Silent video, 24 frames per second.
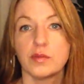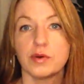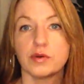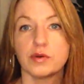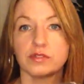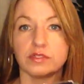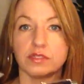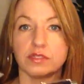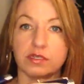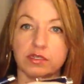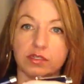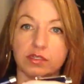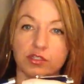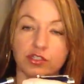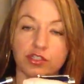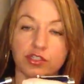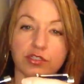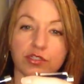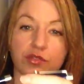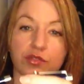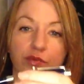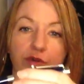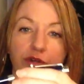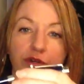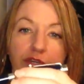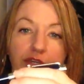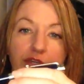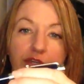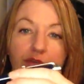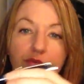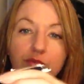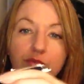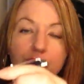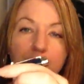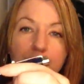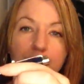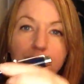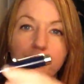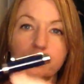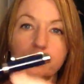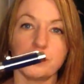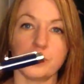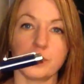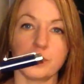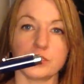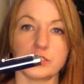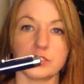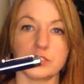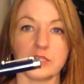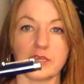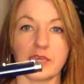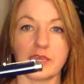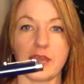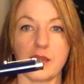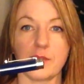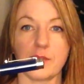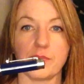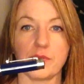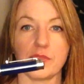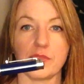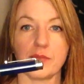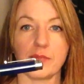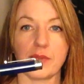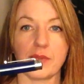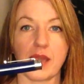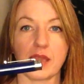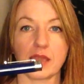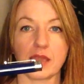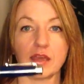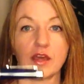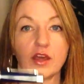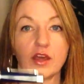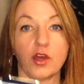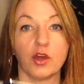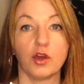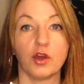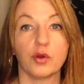Posting is just where you push the cap on the back.